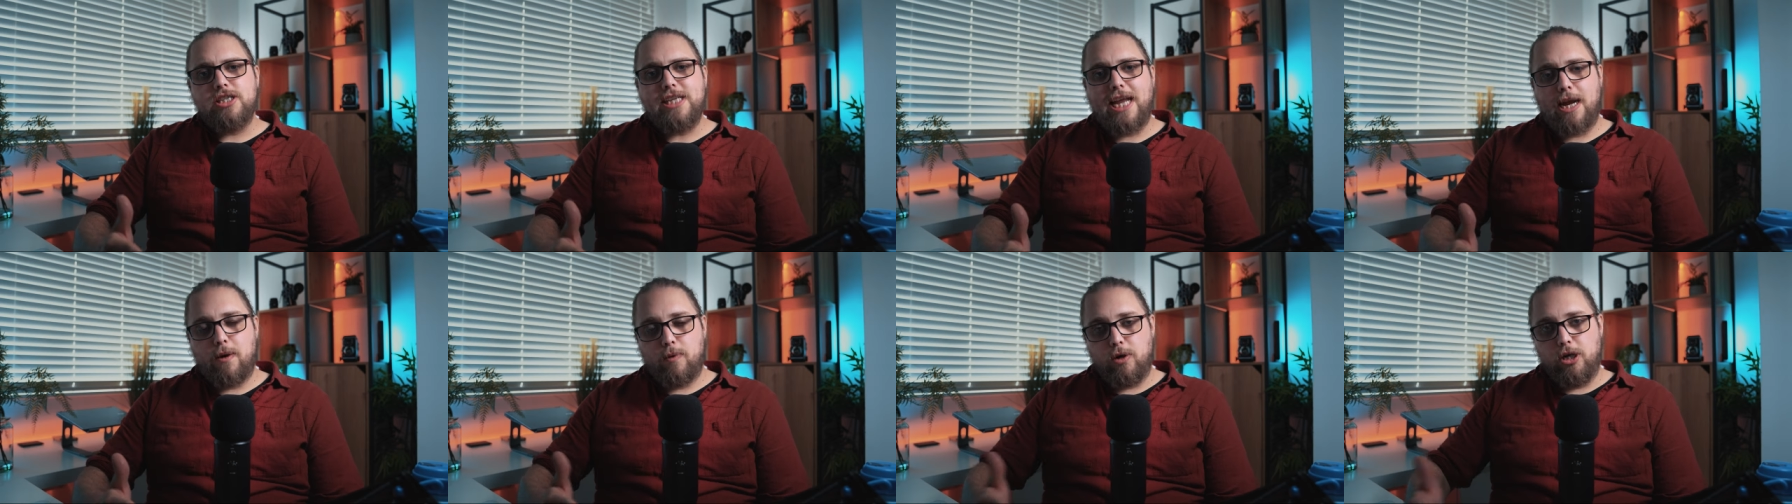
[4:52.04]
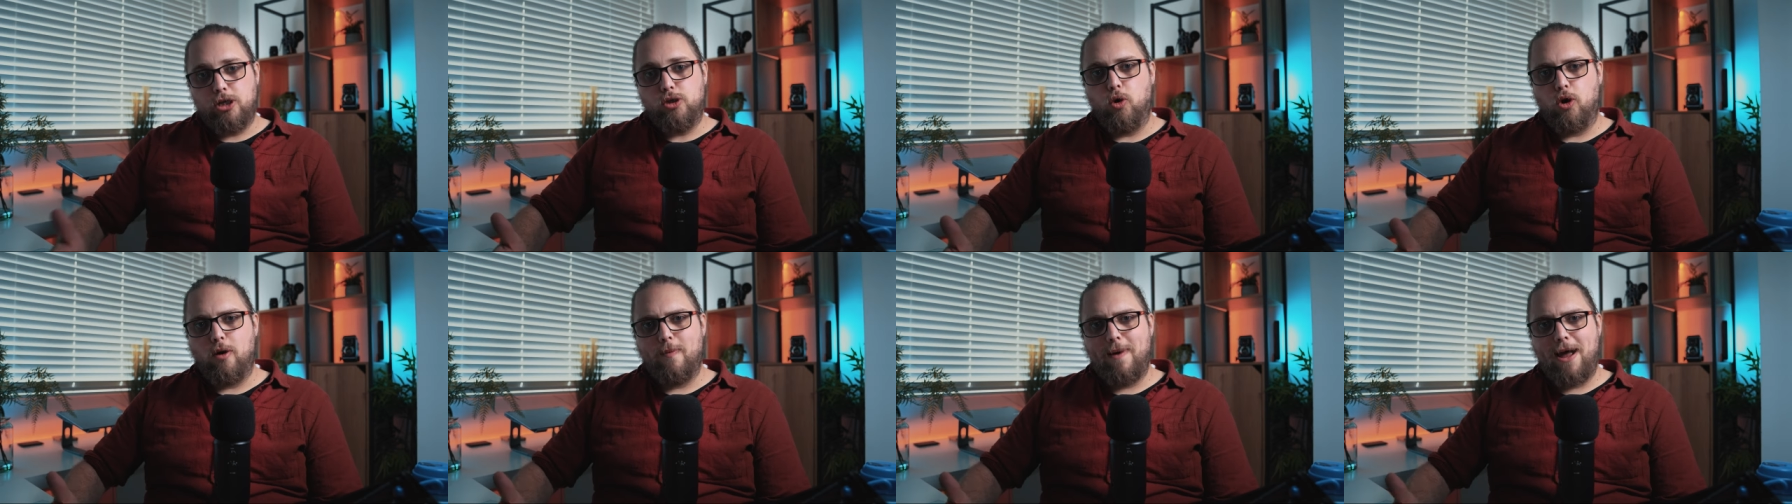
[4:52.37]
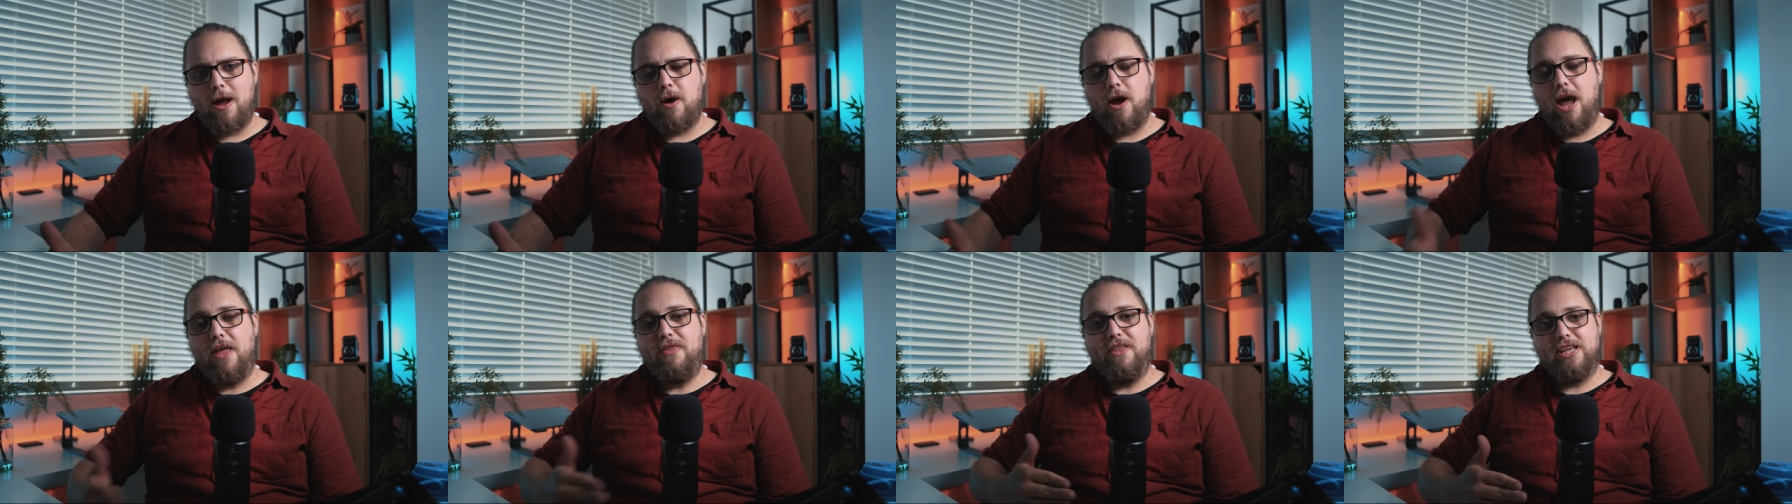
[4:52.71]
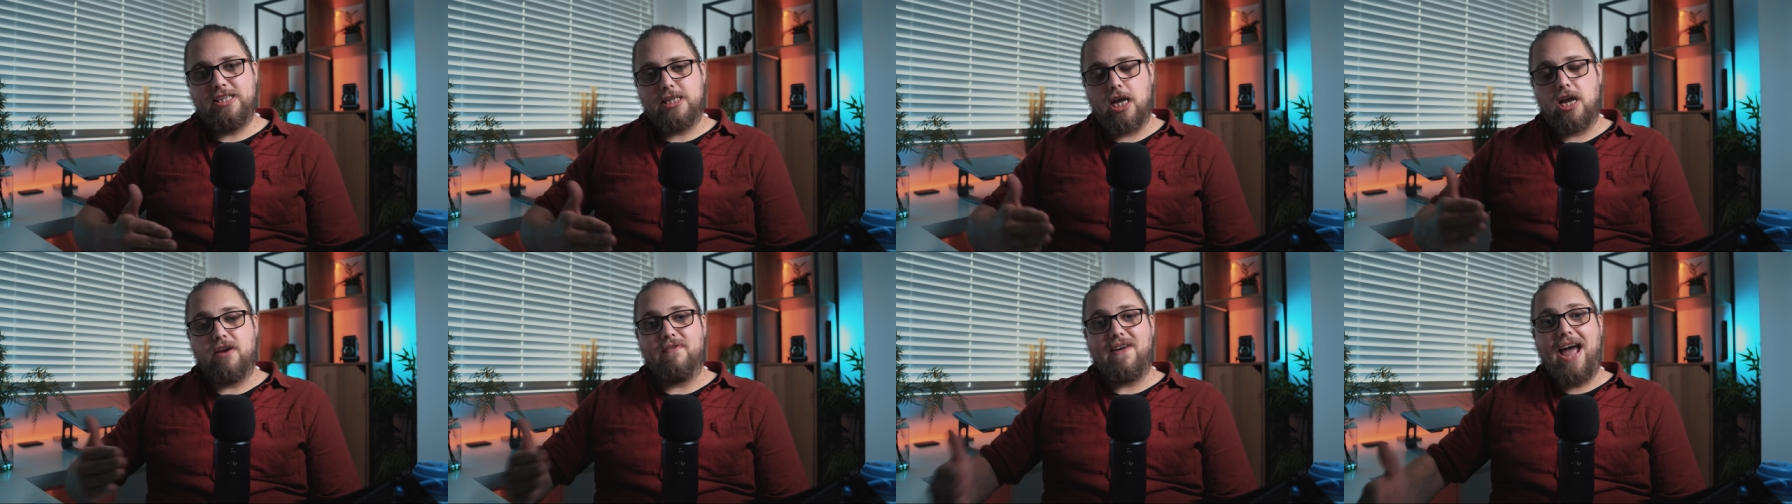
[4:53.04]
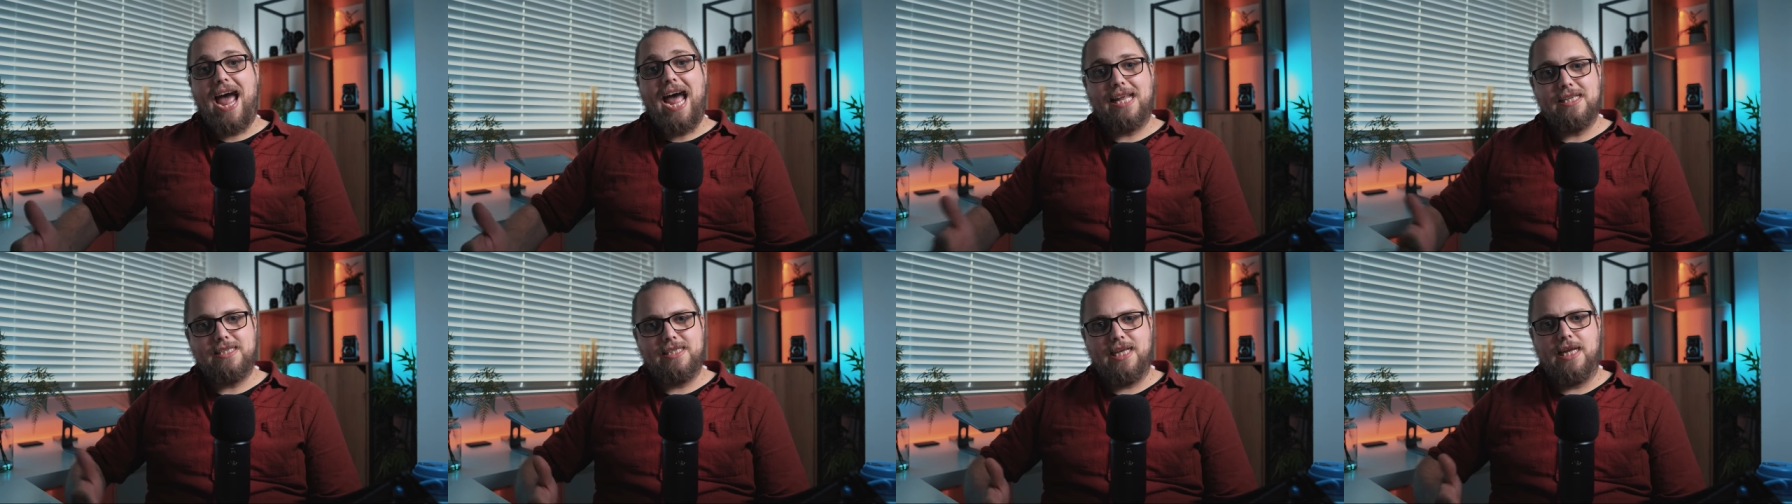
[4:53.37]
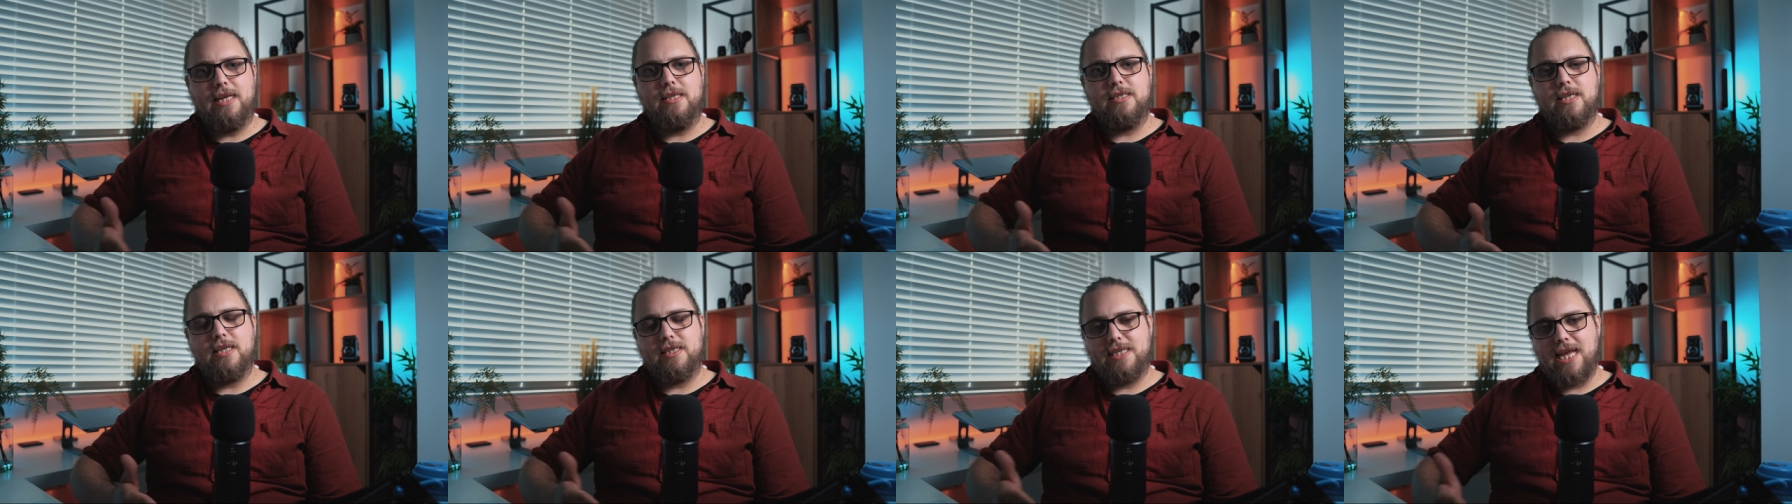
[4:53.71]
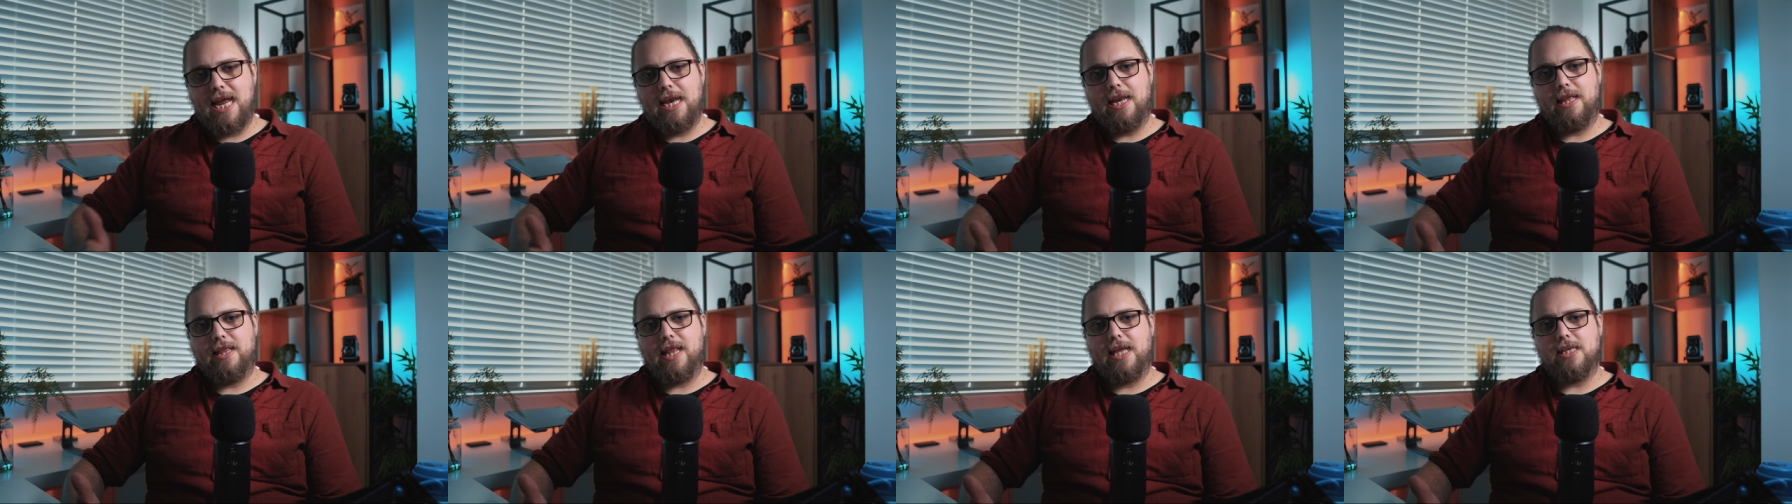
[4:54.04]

thing I want to talk about, and this kind of adds into telling